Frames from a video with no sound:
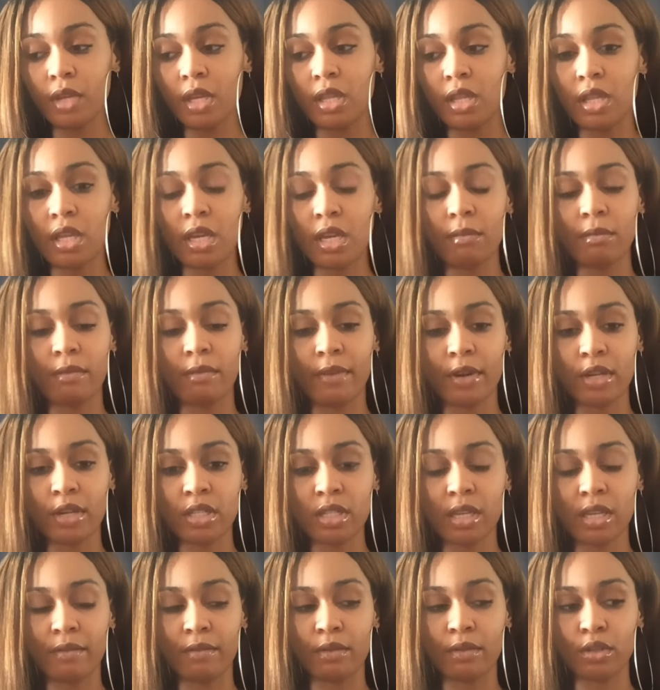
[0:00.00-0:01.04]
the reverse
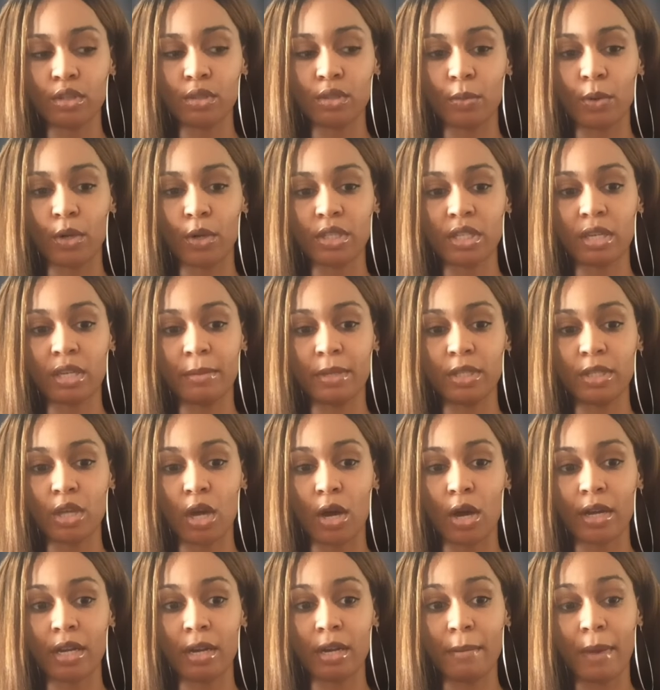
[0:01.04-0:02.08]
seven of swords could be
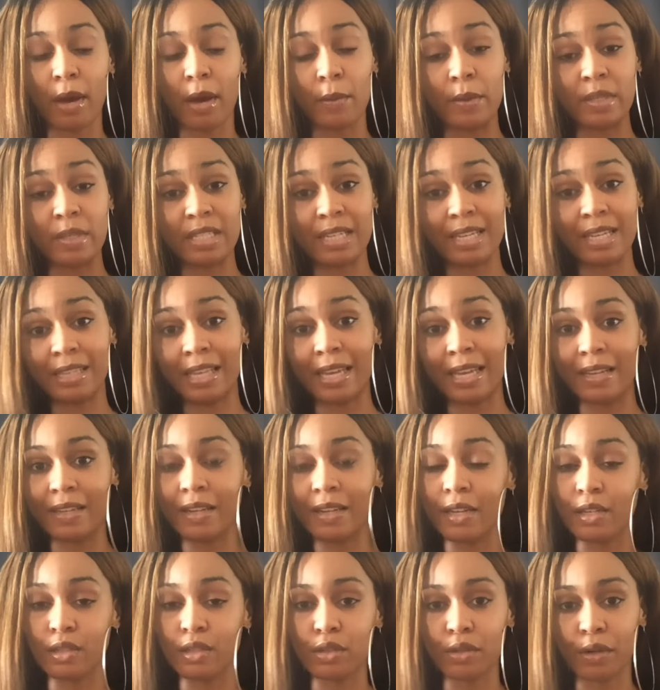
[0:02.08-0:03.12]
talking about once again like an
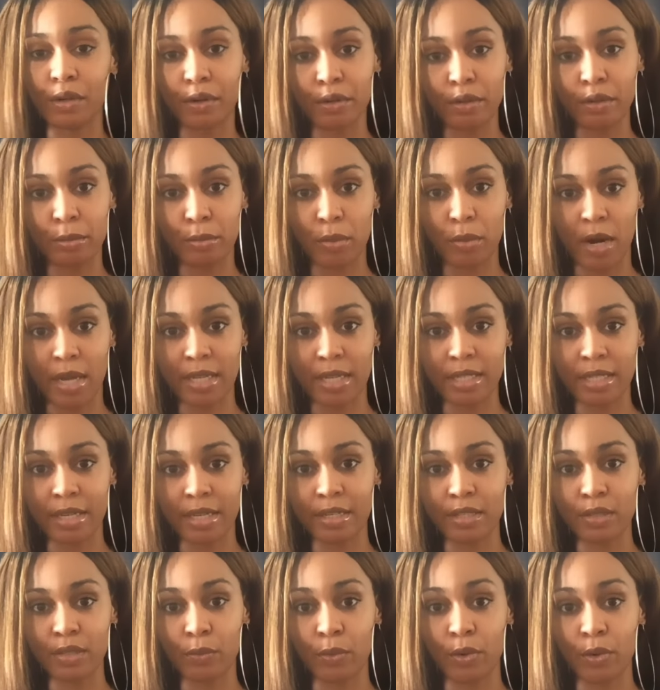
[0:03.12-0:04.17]
internal
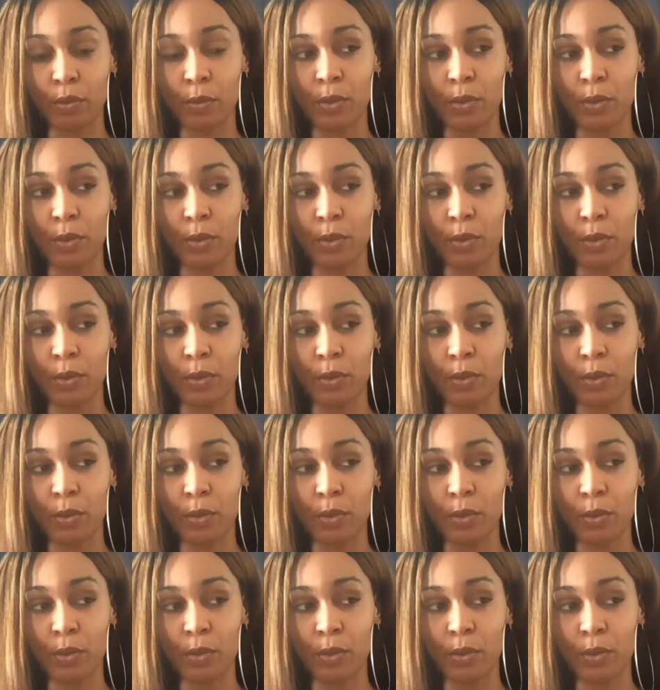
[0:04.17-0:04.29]
process where